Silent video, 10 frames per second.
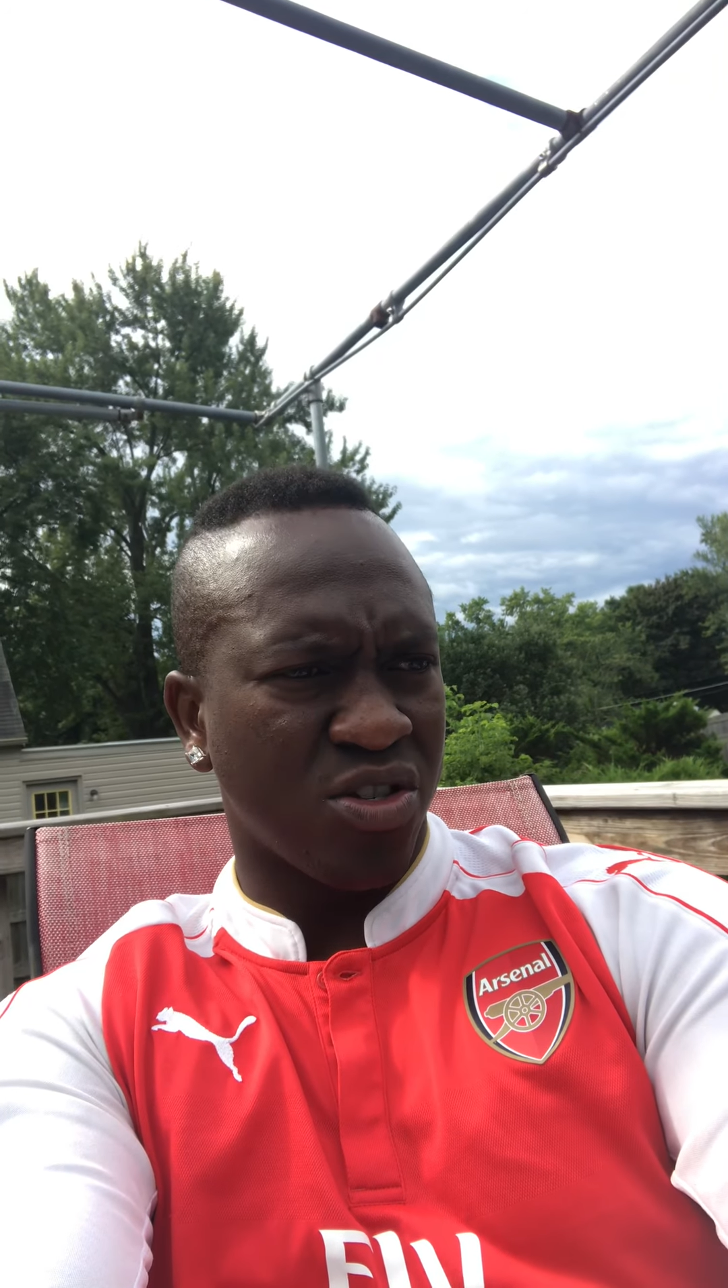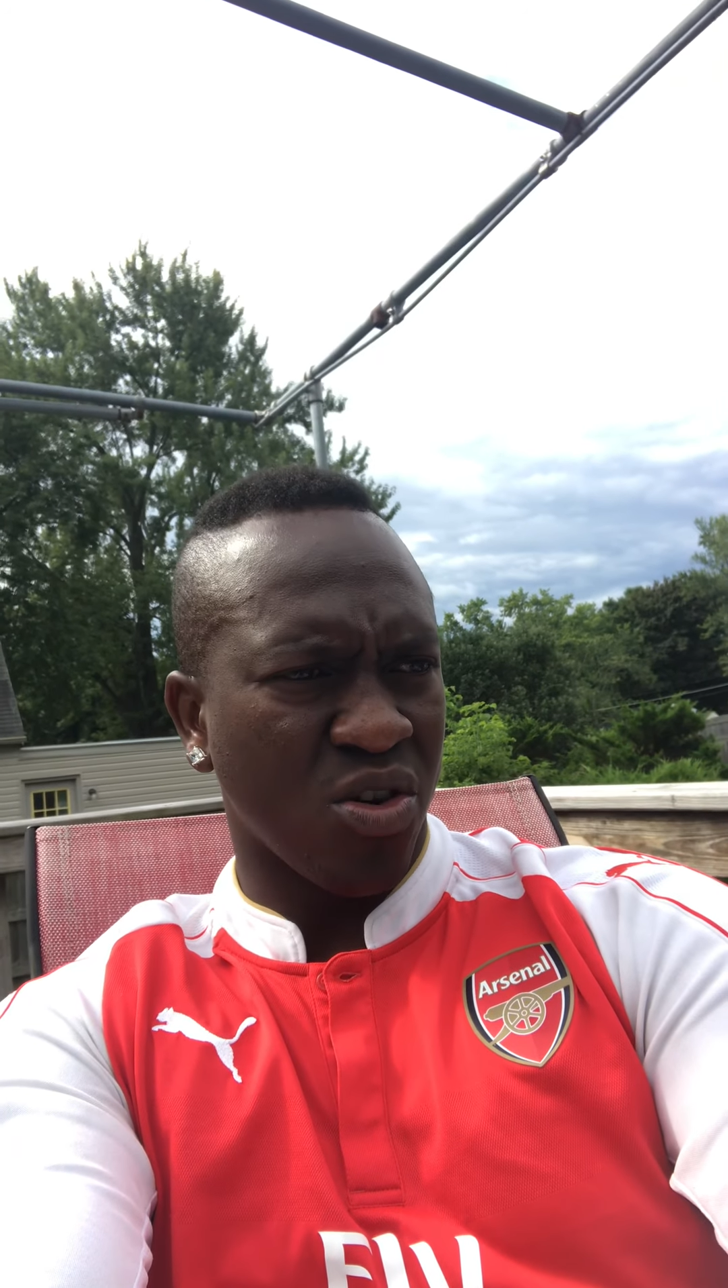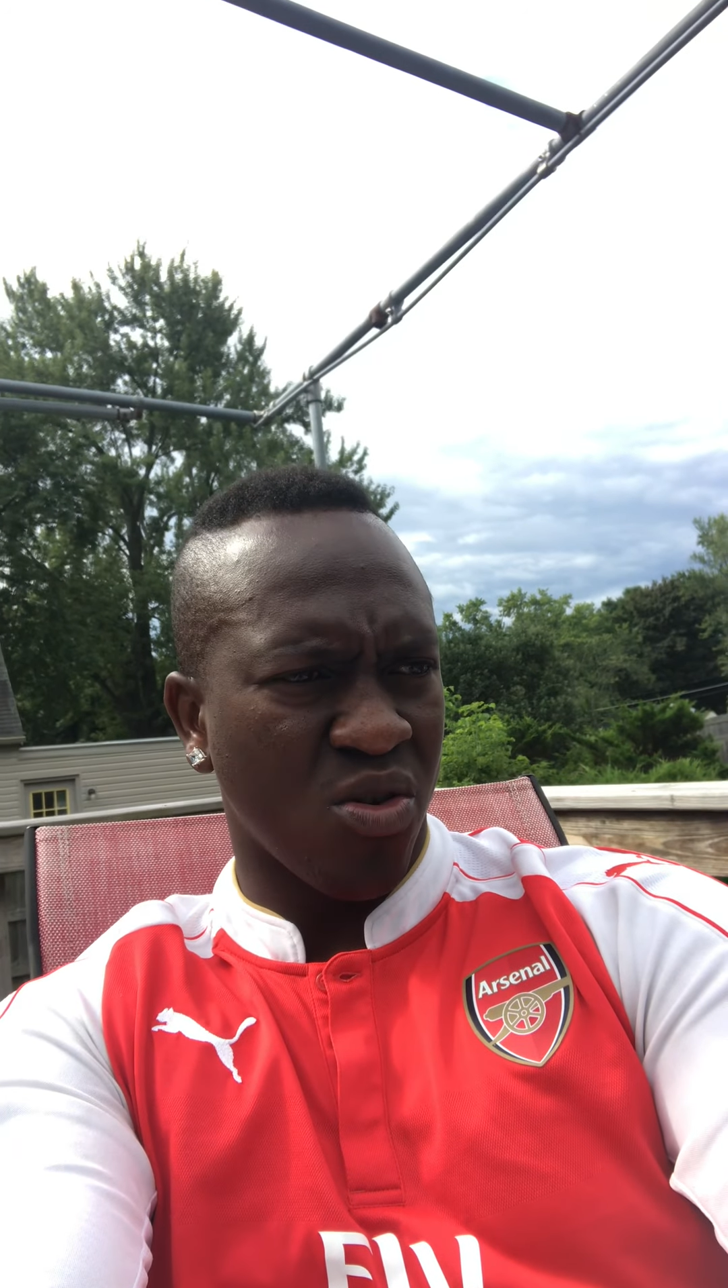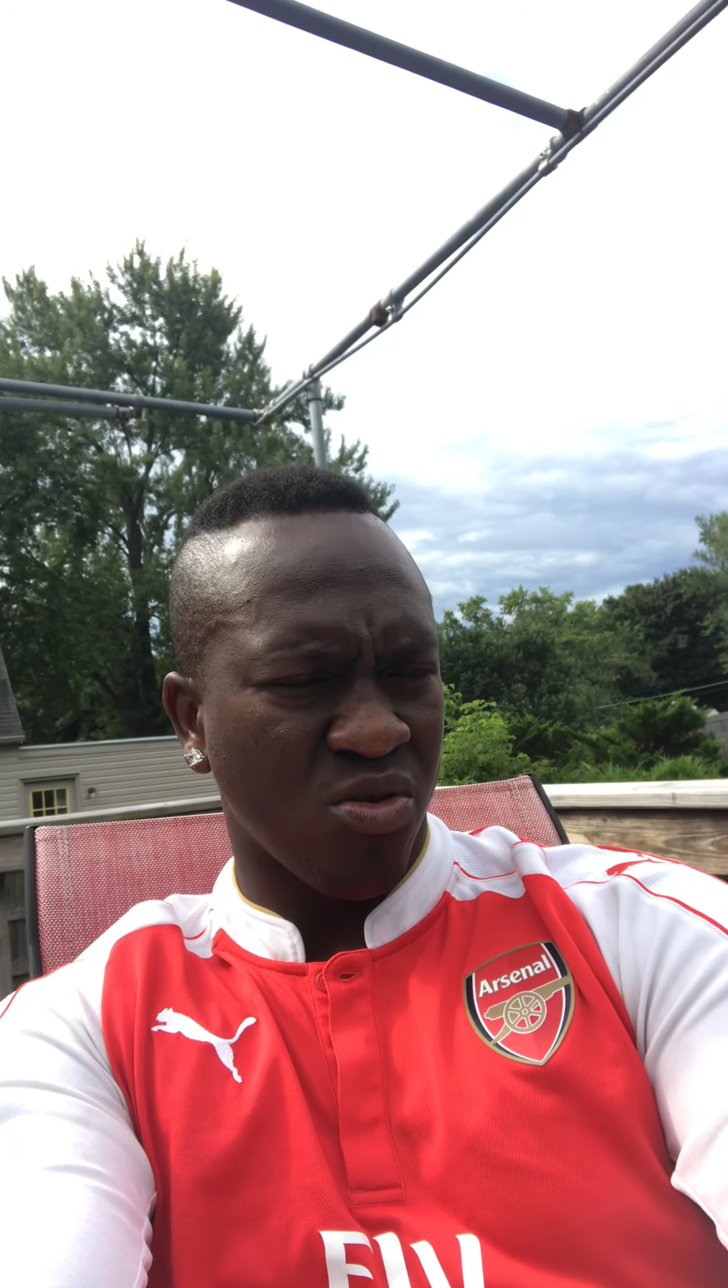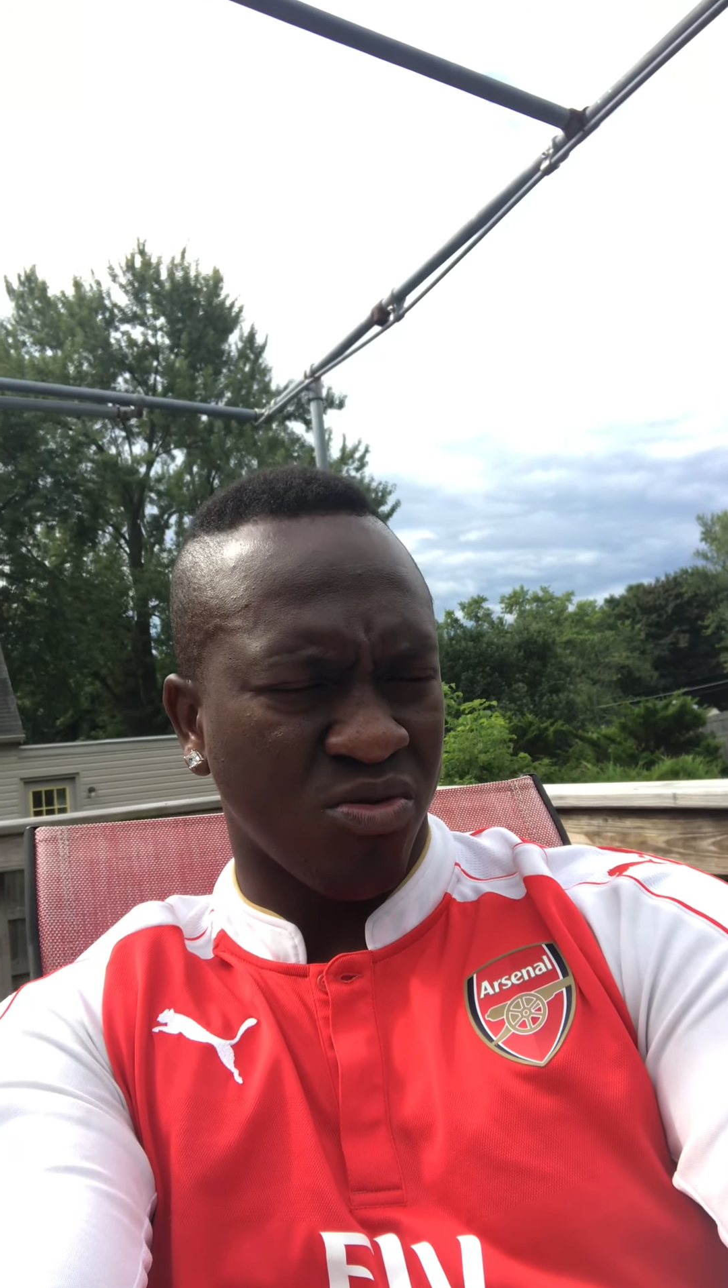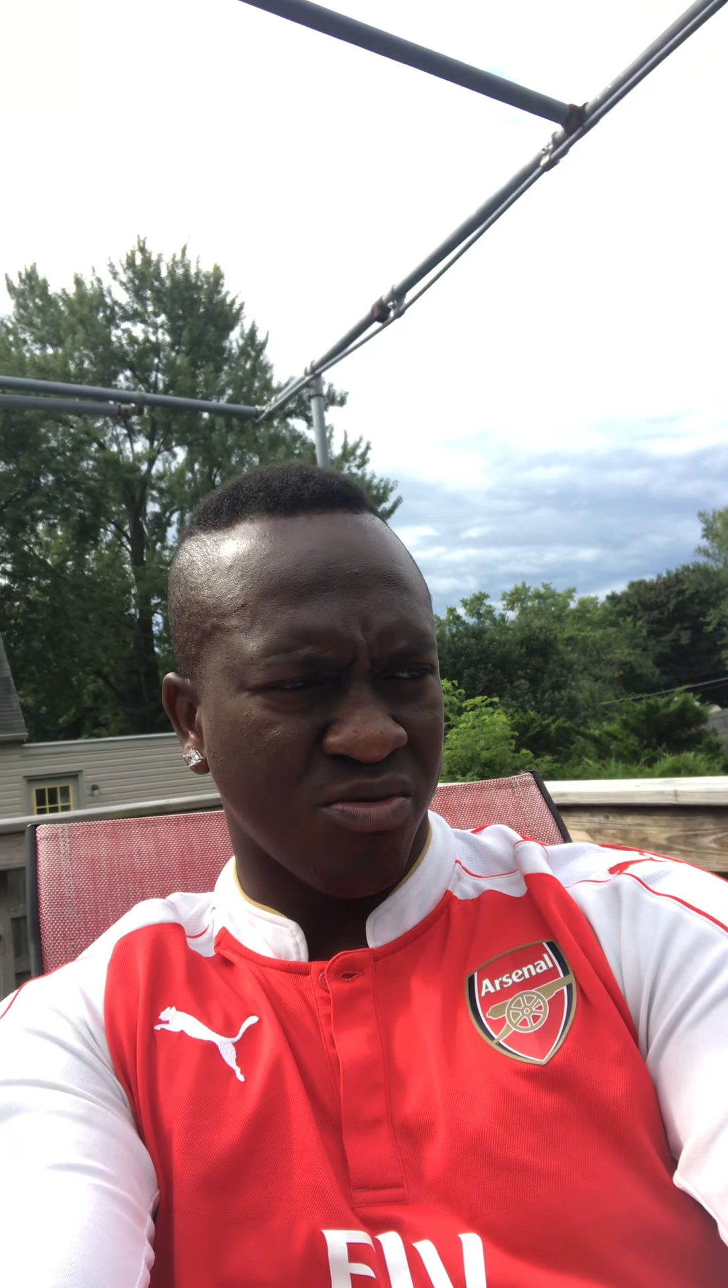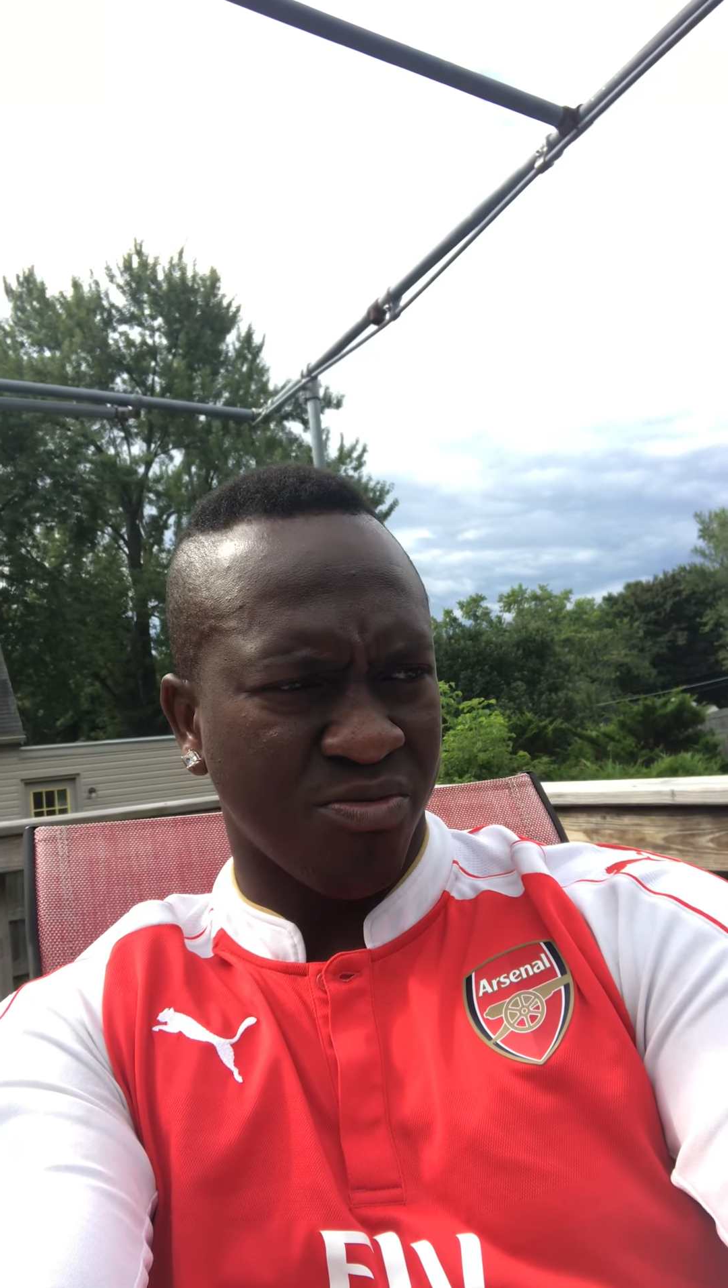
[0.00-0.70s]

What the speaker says: so